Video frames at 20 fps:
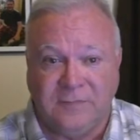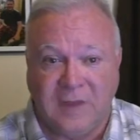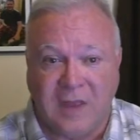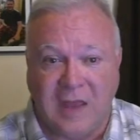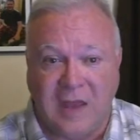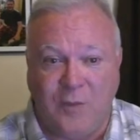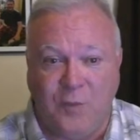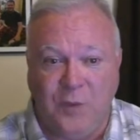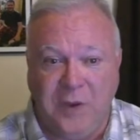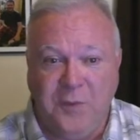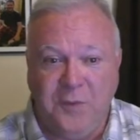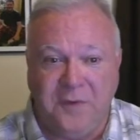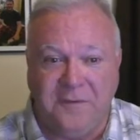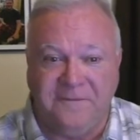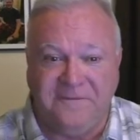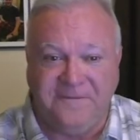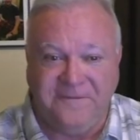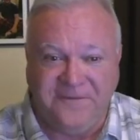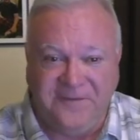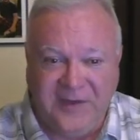And we will
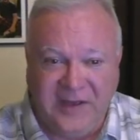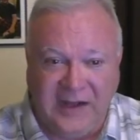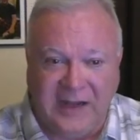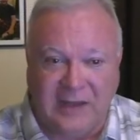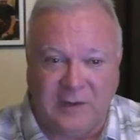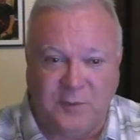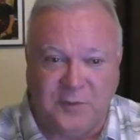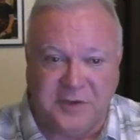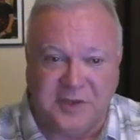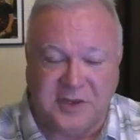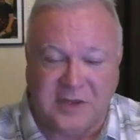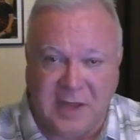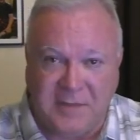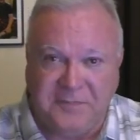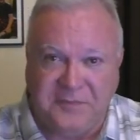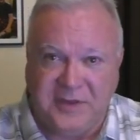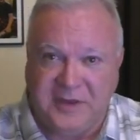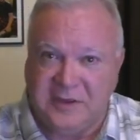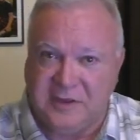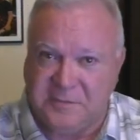fill it with
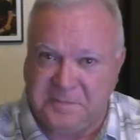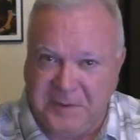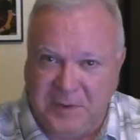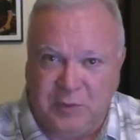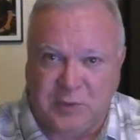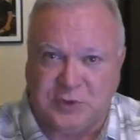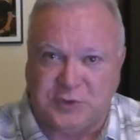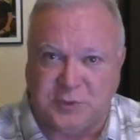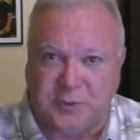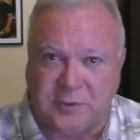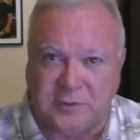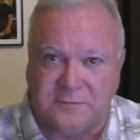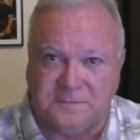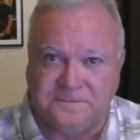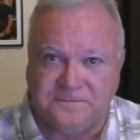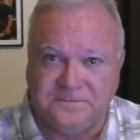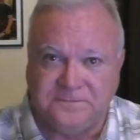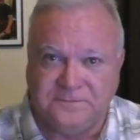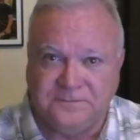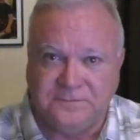something spiritual.
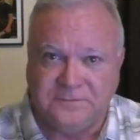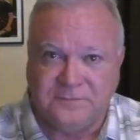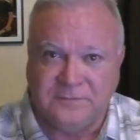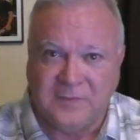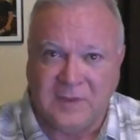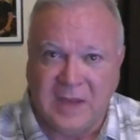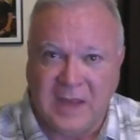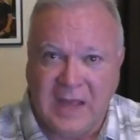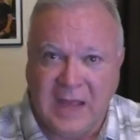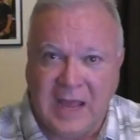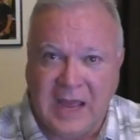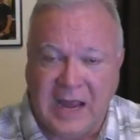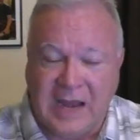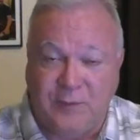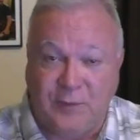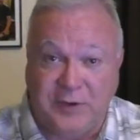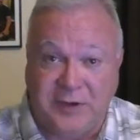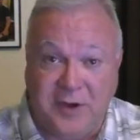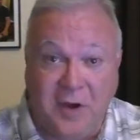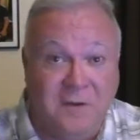And if
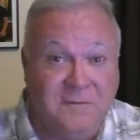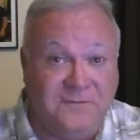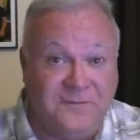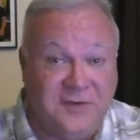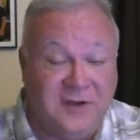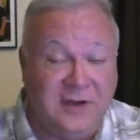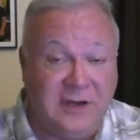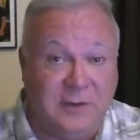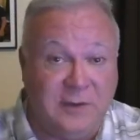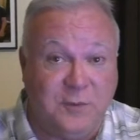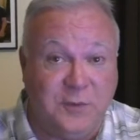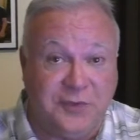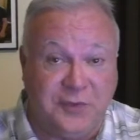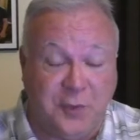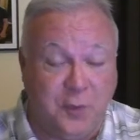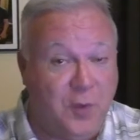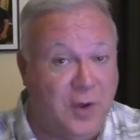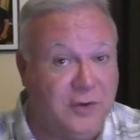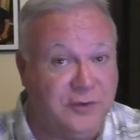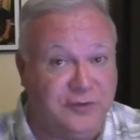we don't fill it with the
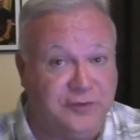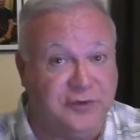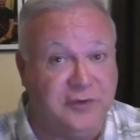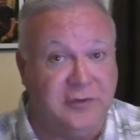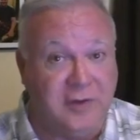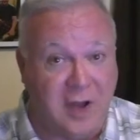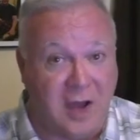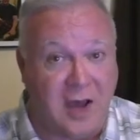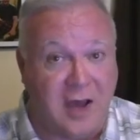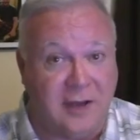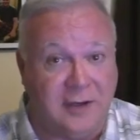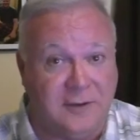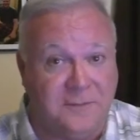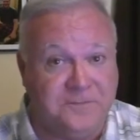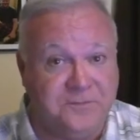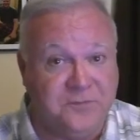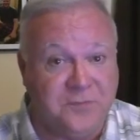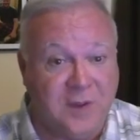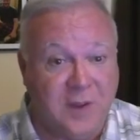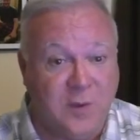one true God,
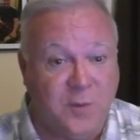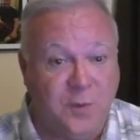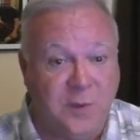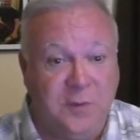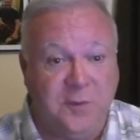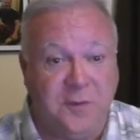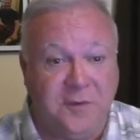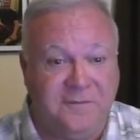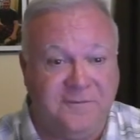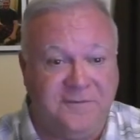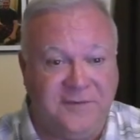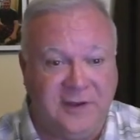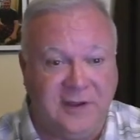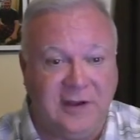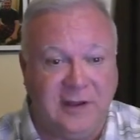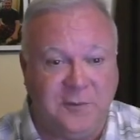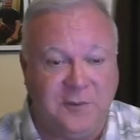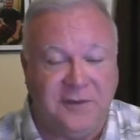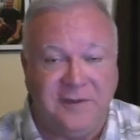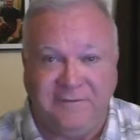we will fill
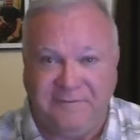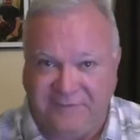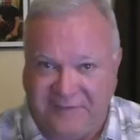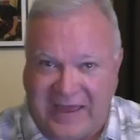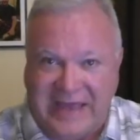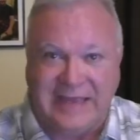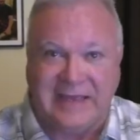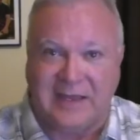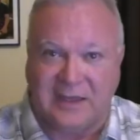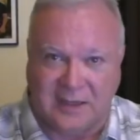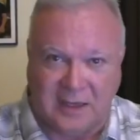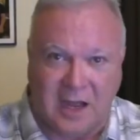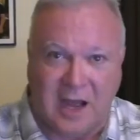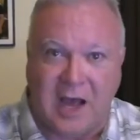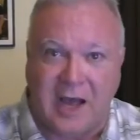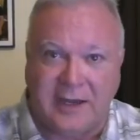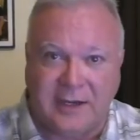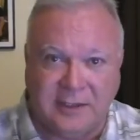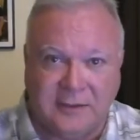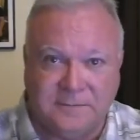it with a fake
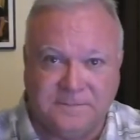God.